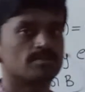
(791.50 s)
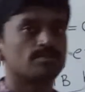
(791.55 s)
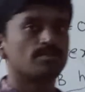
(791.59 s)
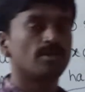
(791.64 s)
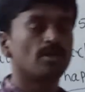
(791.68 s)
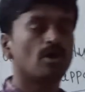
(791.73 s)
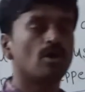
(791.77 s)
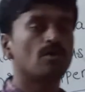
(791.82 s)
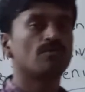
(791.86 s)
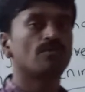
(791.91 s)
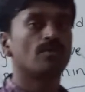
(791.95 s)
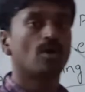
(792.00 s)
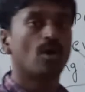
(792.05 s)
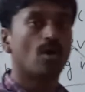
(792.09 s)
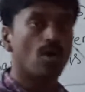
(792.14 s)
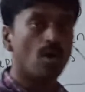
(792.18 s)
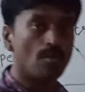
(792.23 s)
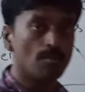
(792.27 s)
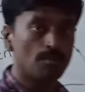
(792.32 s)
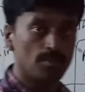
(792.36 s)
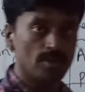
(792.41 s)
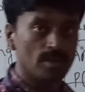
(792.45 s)
P of
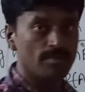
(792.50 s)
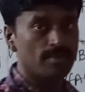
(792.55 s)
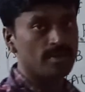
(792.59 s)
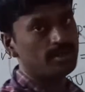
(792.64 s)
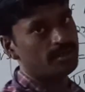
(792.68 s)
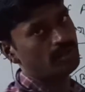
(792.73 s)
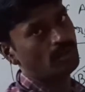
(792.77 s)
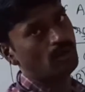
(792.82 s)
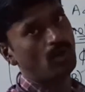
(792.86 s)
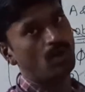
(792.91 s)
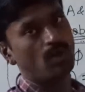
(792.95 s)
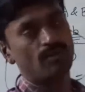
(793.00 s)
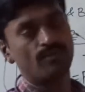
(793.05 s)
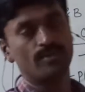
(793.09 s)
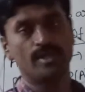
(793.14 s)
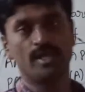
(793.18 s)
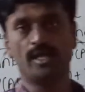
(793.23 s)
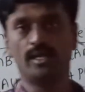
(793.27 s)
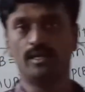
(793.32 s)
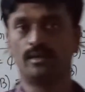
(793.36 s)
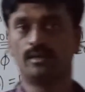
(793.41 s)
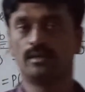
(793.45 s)
complement of
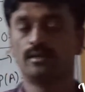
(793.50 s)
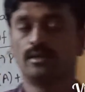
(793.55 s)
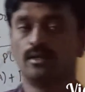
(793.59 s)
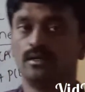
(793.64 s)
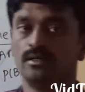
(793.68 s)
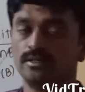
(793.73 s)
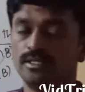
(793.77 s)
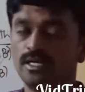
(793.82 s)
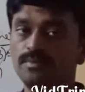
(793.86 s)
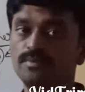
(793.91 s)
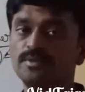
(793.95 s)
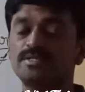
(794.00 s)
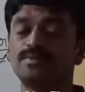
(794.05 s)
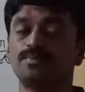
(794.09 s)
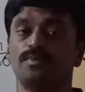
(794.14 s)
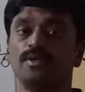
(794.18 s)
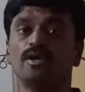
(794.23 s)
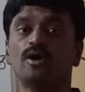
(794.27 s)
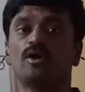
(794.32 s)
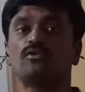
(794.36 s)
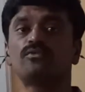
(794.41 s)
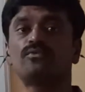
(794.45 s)
A, that means
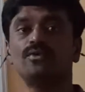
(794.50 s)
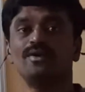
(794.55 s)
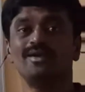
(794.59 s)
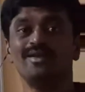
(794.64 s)
P of